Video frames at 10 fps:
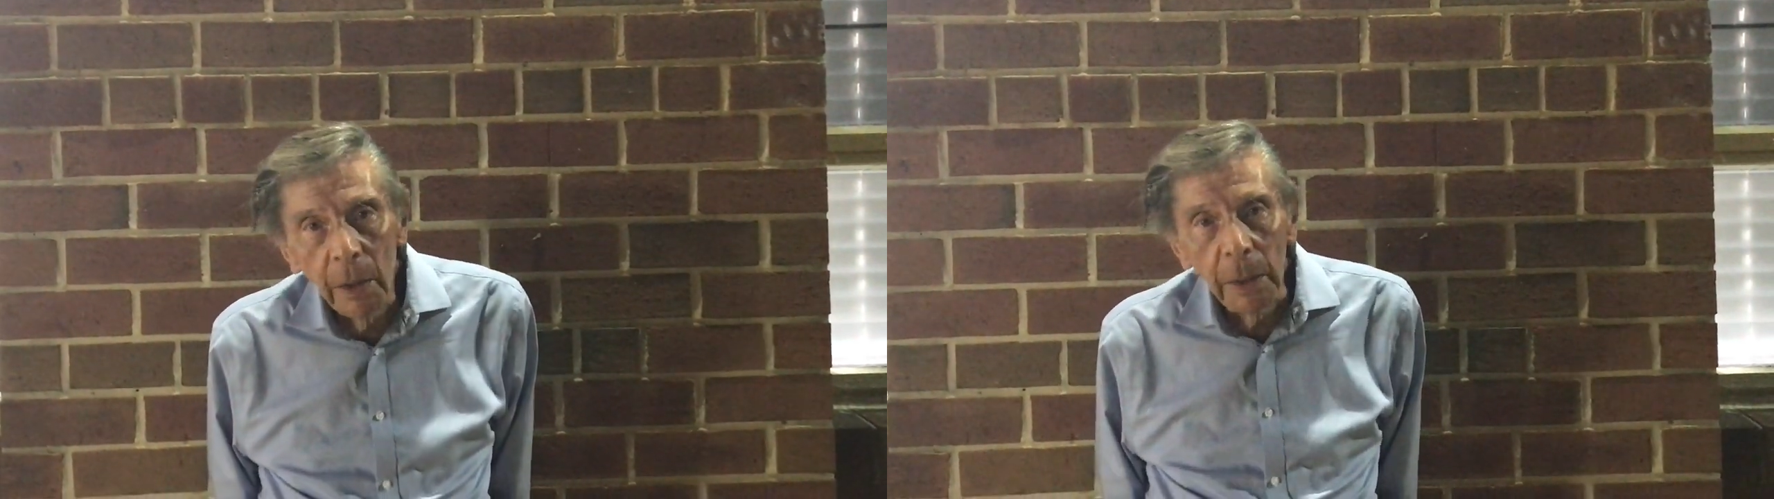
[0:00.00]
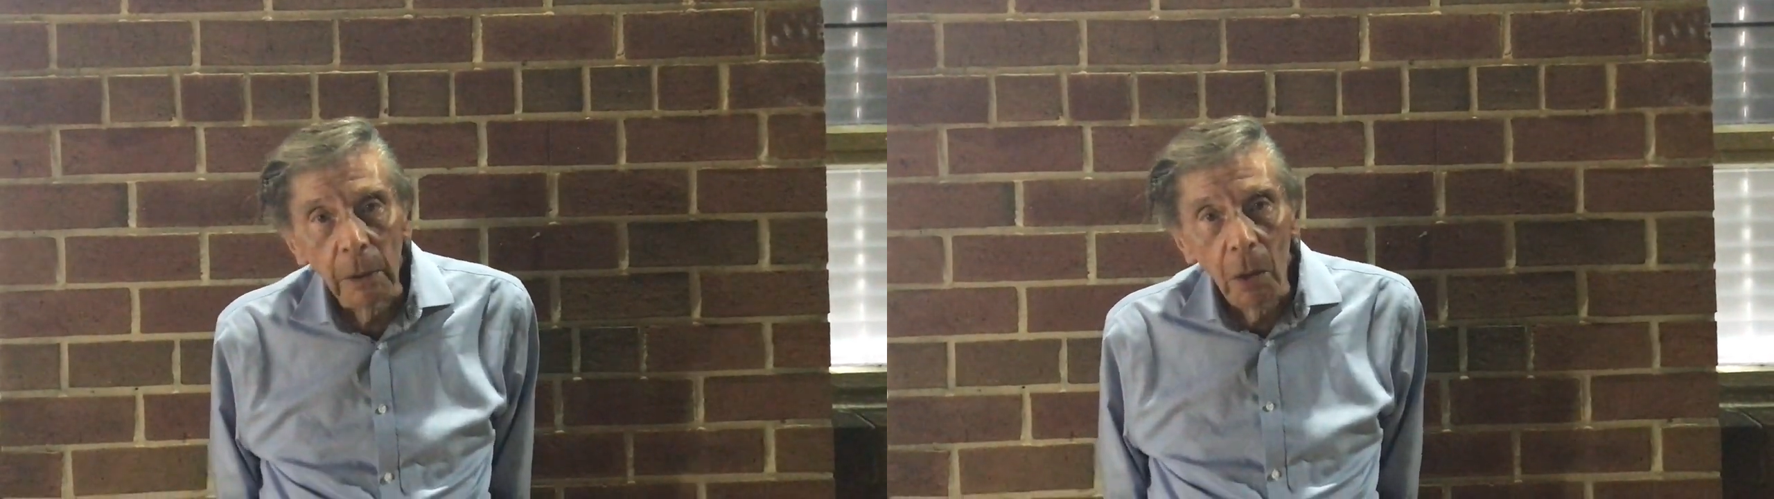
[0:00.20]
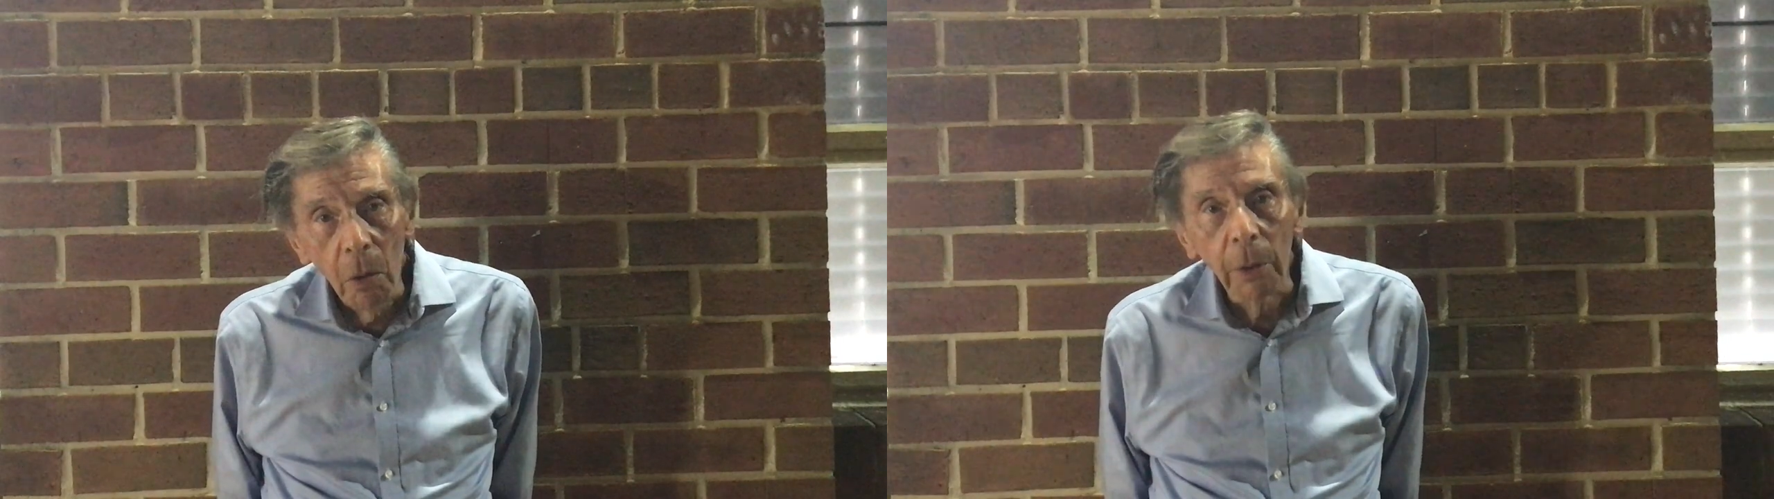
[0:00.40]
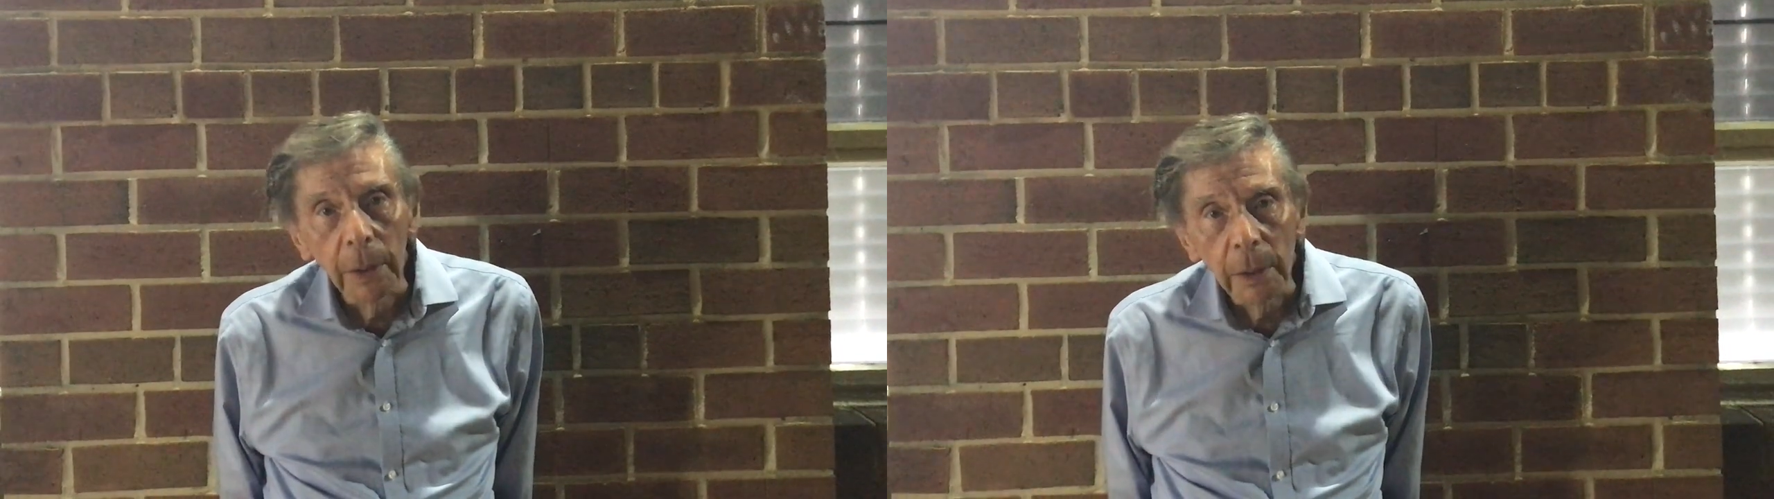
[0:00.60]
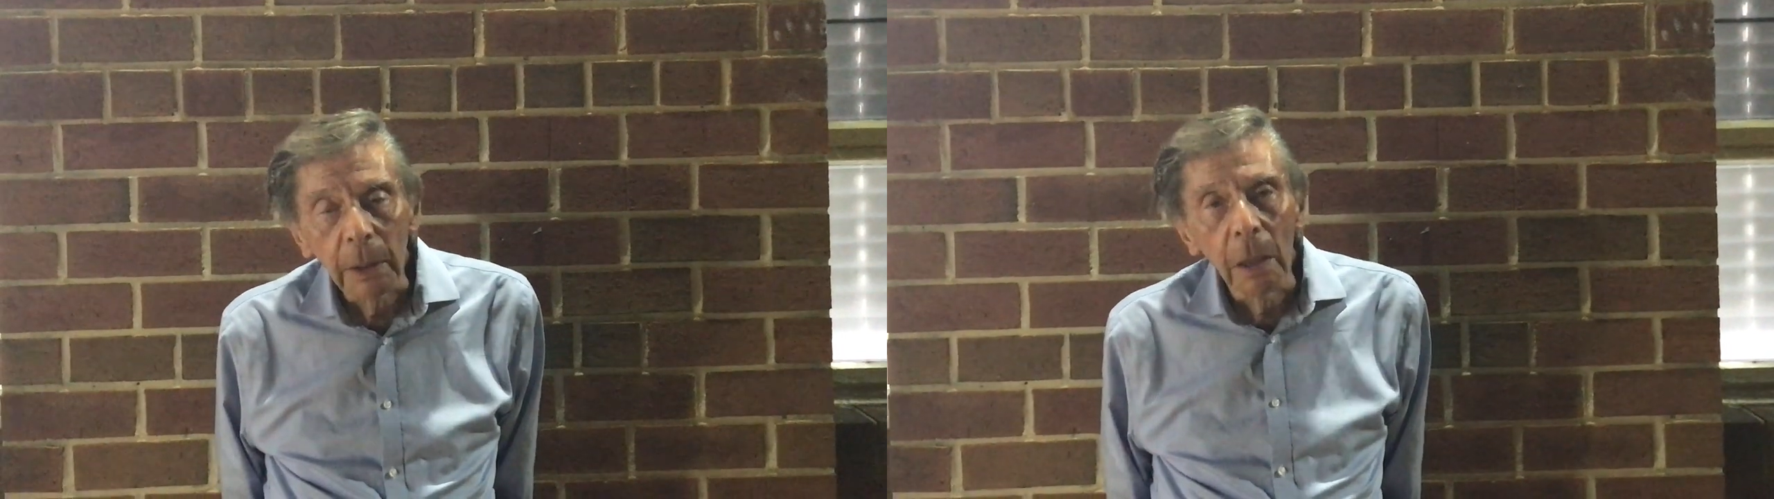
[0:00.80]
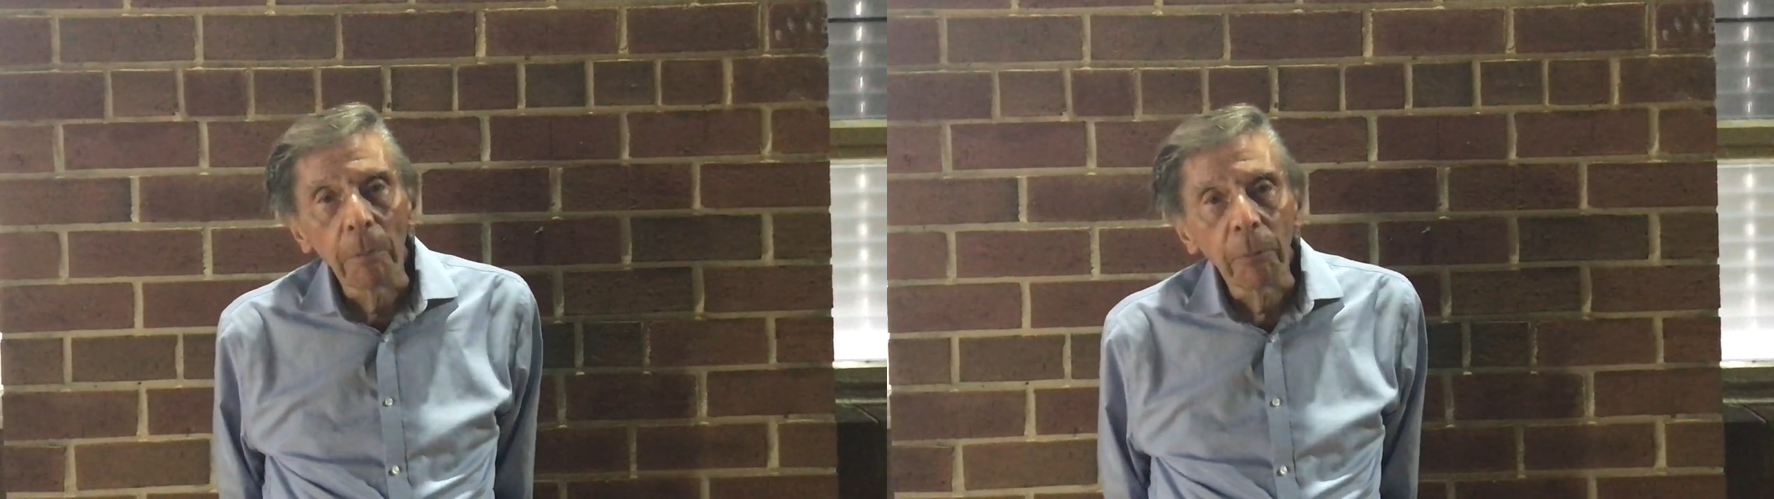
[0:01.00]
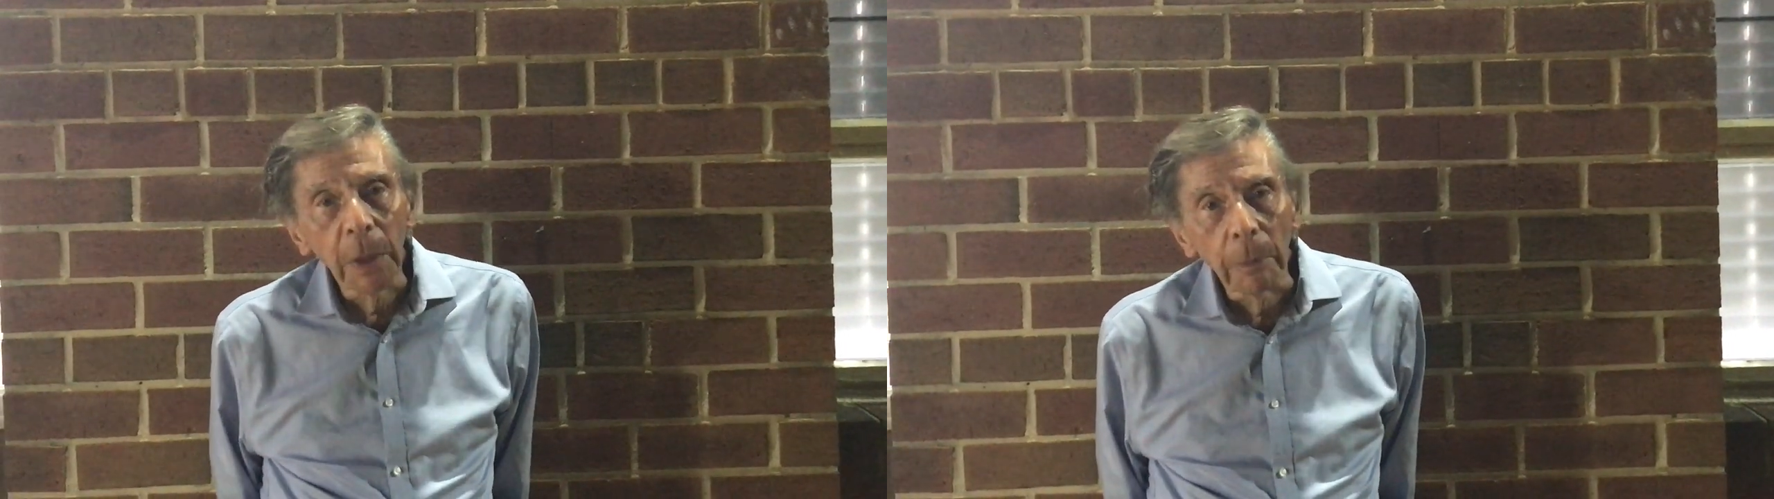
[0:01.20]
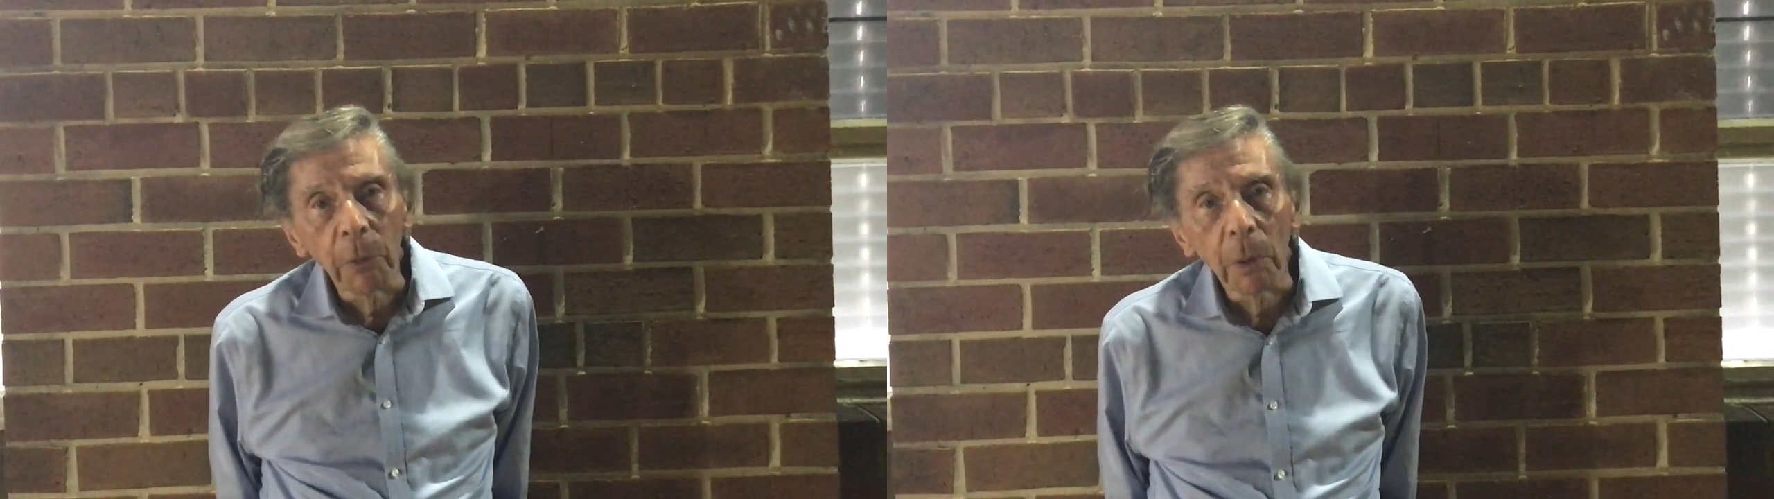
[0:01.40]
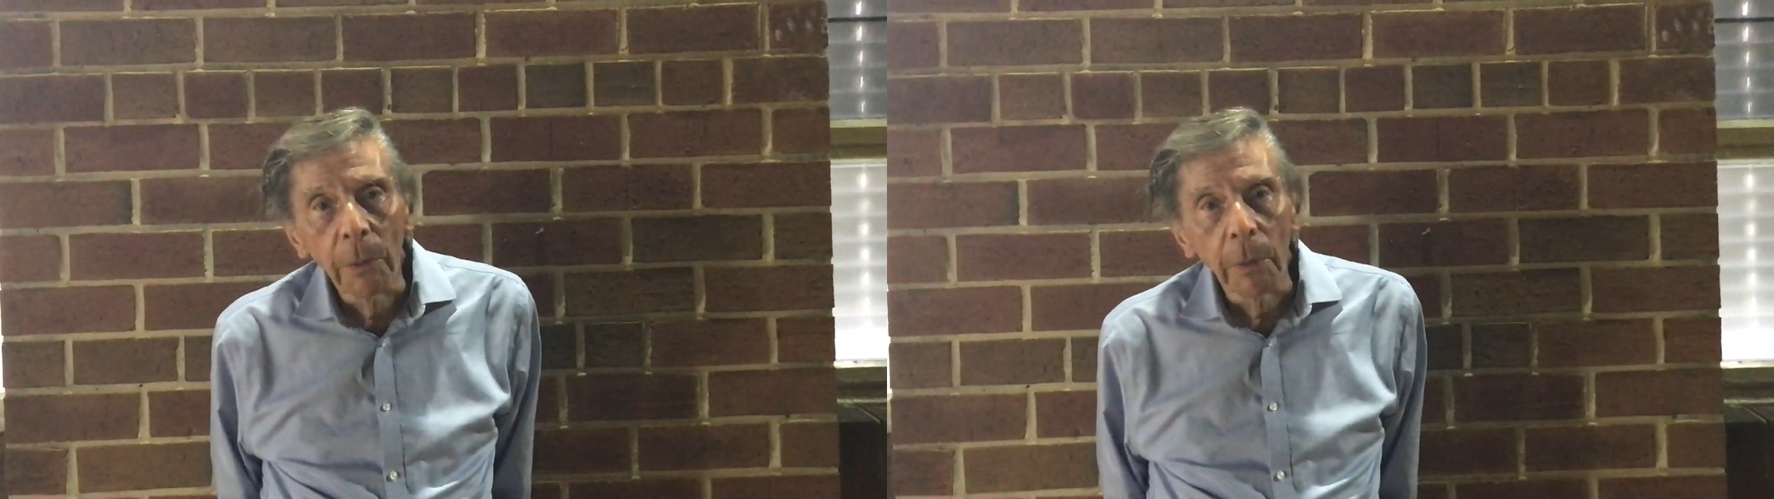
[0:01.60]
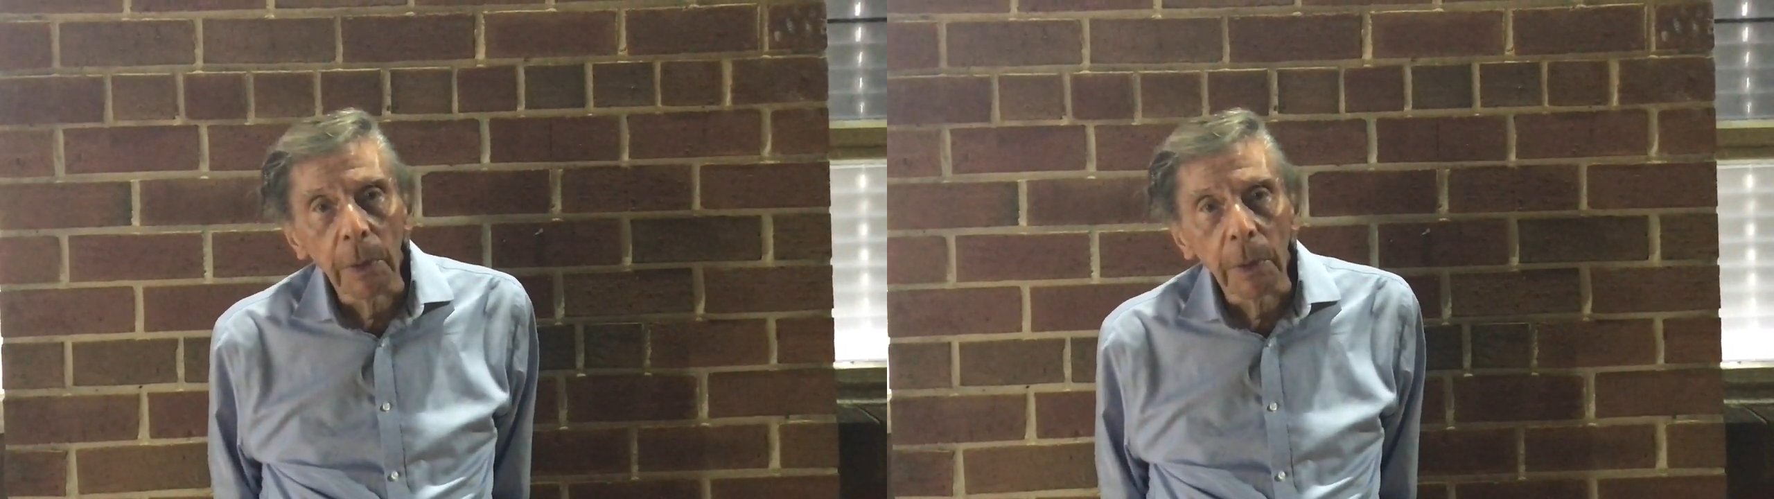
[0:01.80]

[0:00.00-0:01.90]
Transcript: the lower income people